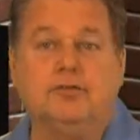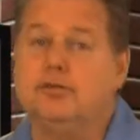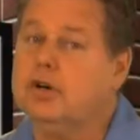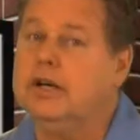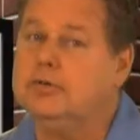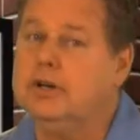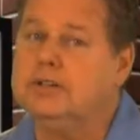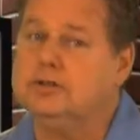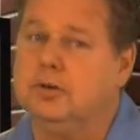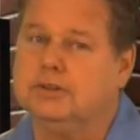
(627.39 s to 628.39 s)
free
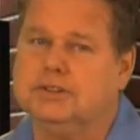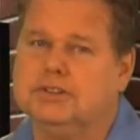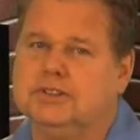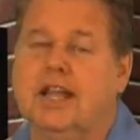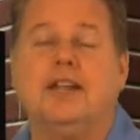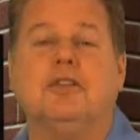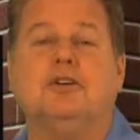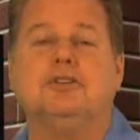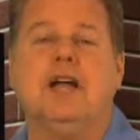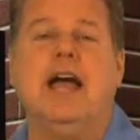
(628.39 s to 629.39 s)
resources like
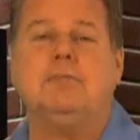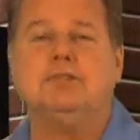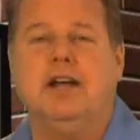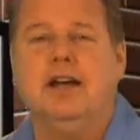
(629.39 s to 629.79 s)
those apps.